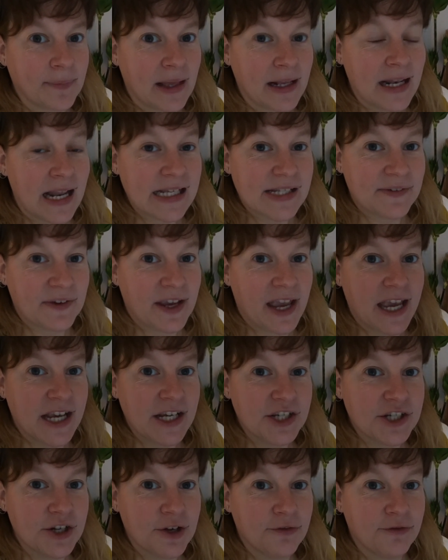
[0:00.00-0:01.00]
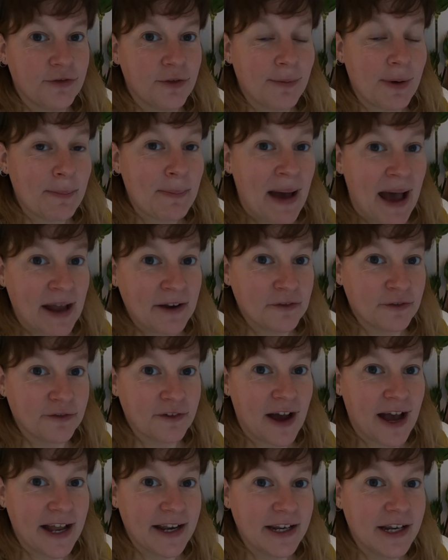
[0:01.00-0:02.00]
classification from a panel
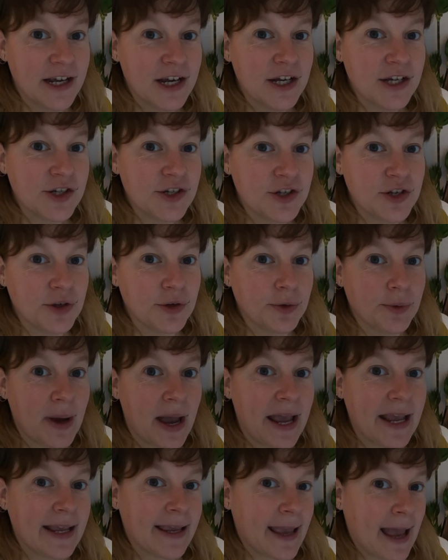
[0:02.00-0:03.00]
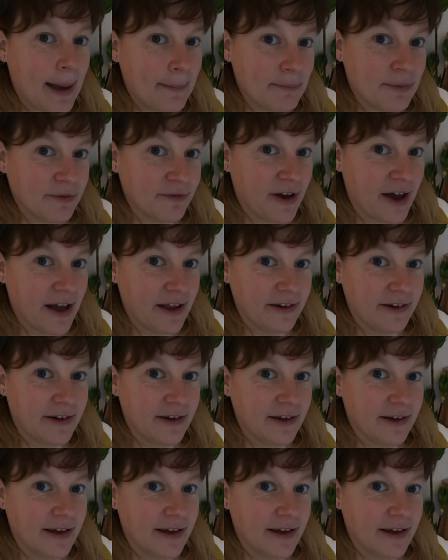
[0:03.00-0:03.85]
van to a camper van.